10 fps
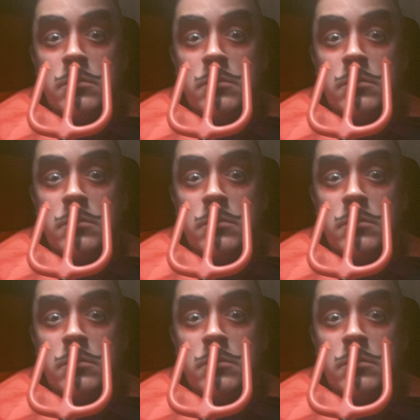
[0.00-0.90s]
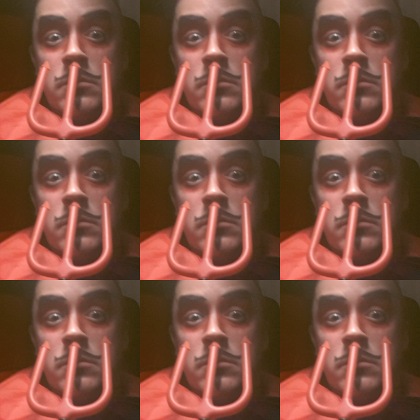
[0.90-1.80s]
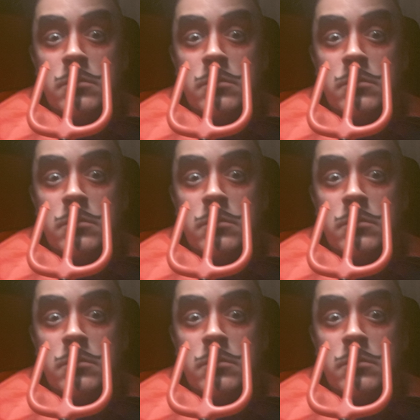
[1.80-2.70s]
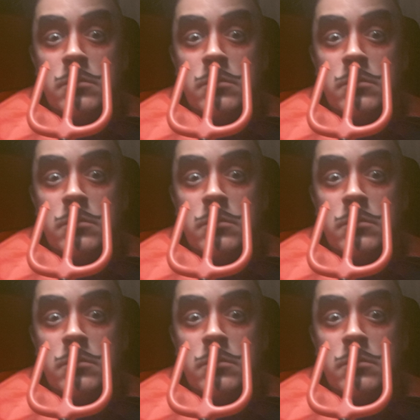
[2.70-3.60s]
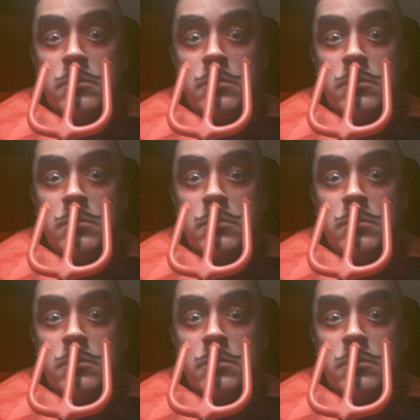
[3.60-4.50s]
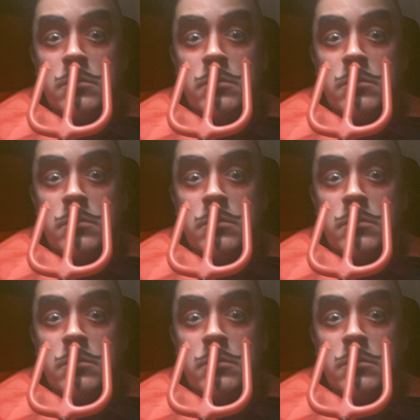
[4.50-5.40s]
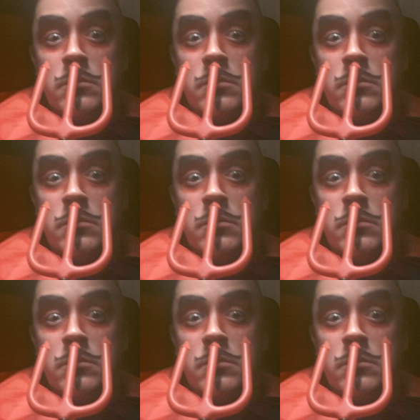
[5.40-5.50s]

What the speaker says: (no lip movement)